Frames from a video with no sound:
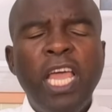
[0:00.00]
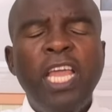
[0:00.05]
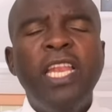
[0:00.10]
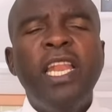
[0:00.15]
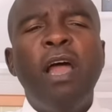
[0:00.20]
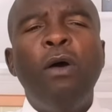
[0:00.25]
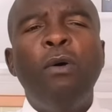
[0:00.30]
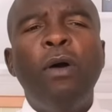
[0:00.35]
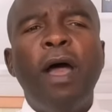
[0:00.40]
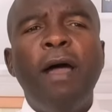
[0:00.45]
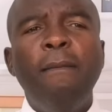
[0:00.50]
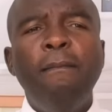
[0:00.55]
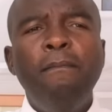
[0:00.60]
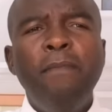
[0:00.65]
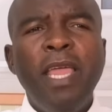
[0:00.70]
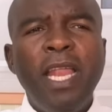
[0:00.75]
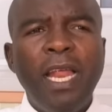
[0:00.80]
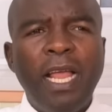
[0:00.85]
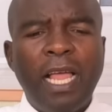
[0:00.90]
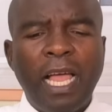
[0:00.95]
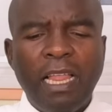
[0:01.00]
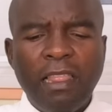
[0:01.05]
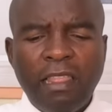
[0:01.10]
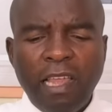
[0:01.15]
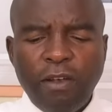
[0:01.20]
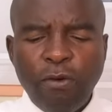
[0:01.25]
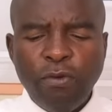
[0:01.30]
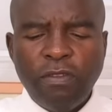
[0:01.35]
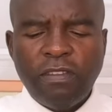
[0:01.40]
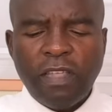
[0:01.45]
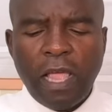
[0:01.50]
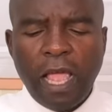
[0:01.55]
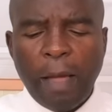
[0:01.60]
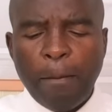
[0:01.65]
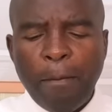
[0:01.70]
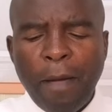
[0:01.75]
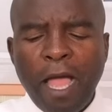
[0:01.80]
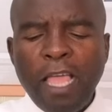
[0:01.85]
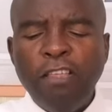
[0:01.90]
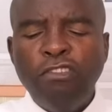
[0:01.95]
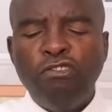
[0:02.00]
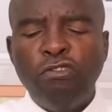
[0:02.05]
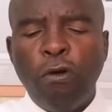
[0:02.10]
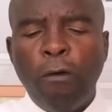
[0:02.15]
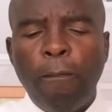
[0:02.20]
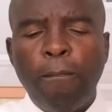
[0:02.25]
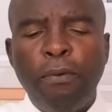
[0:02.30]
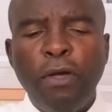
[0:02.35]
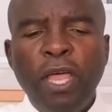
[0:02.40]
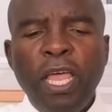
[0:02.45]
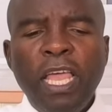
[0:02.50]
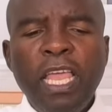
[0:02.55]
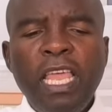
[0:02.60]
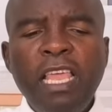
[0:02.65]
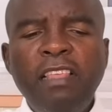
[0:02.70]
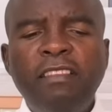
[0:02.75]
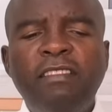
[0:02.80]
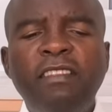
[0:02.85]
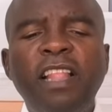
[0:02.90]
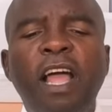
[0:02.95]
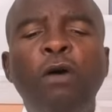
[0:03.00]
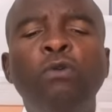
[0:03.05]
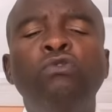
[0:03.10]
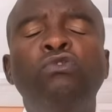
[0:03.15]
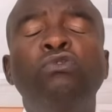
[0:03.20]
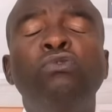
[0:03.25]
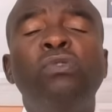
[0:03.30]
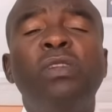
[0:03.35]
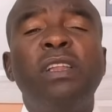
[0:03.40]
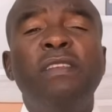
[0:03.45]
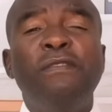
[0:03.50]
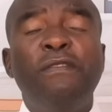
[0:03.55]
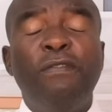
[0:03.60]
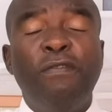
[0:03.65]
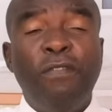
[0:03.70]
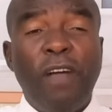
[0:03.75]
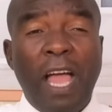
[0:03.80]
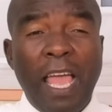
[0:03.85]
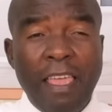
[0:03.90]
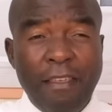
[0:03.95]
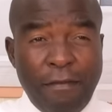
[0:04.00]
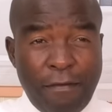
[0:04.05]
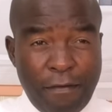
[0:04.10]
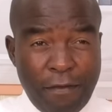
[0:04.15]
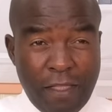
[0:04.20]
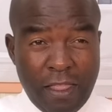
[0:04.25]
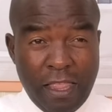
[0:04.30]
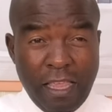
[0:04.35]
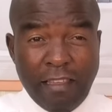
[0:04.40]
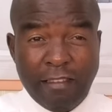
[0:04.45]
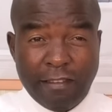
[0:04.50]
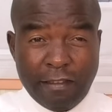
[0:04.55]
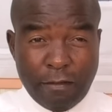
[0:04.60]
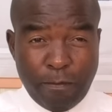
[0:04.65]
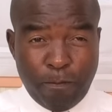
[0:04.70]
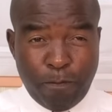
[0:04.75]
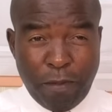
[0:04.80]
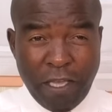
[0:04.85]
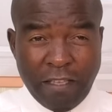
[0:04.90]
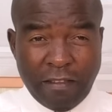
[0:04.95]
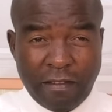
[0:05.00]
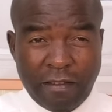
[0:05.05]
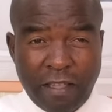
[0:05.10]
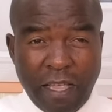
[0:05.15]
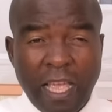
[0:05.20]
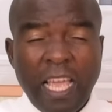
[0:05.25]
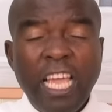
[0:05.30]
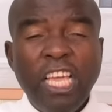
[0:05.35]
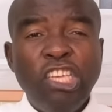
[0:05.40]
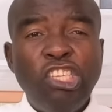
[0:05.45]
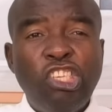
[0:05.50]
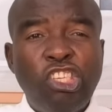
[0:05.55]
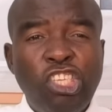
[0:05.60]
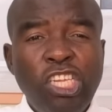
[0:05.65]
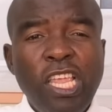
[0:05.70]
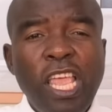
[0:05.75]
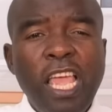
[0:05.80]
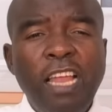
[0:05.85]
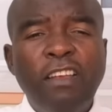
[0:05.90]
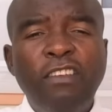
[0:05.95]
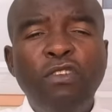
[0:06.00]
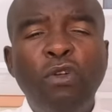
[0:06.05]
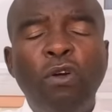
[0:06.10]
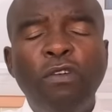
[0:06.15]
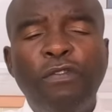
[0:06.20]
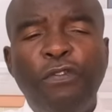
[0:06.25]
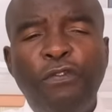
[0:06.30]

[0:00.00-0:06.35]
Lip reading: Now America then will say, my job is now to revive this beast. She had not